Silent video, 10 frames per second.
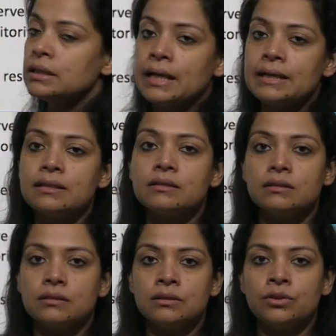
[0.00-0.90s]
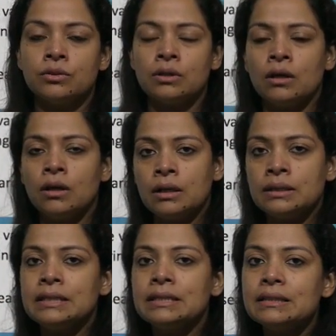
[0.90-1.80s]
that is in
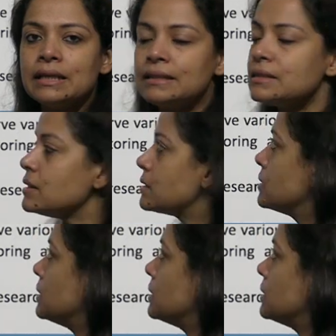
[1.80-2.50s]
the year 1969.